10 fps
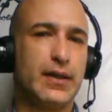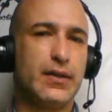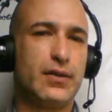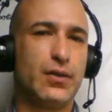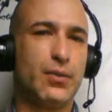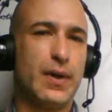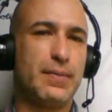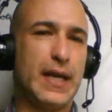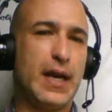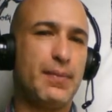So what
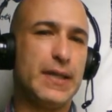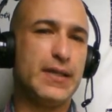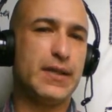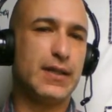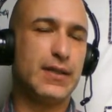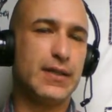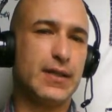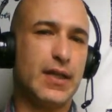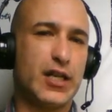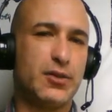may happen is this
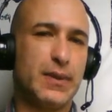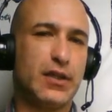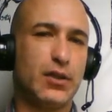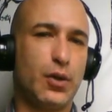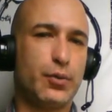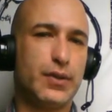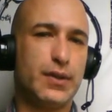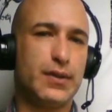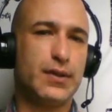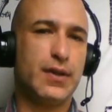attachment
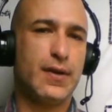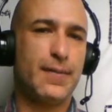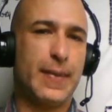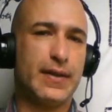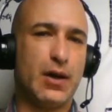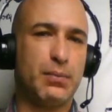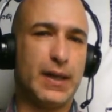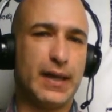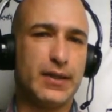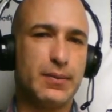encloses, and now
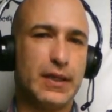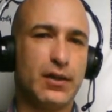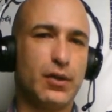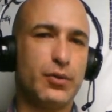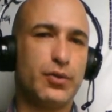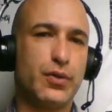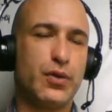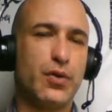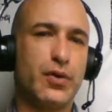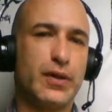black is being enclosed to the
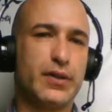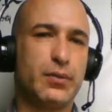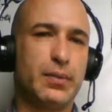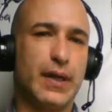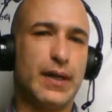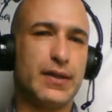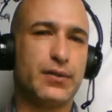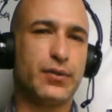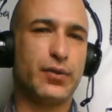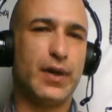corner, so black
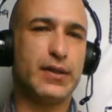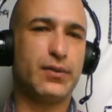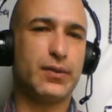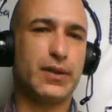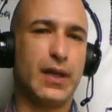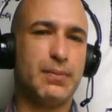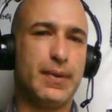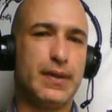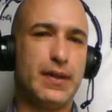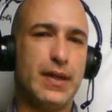has to try to escape.
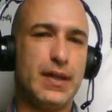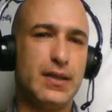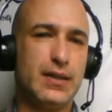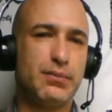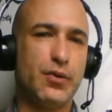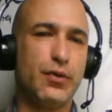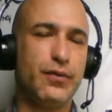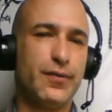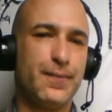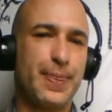But this
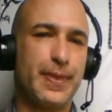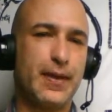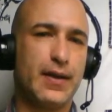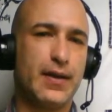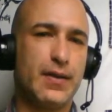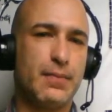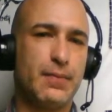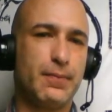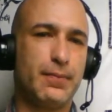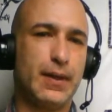move,
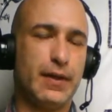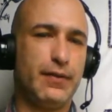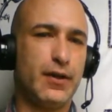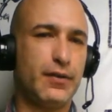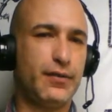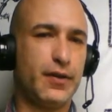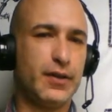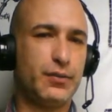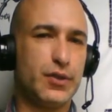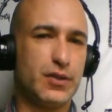play here
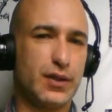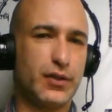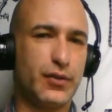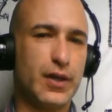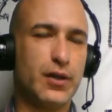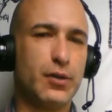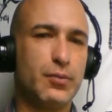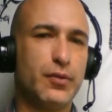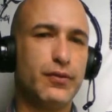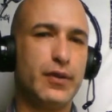first, which is a critical
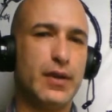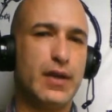move,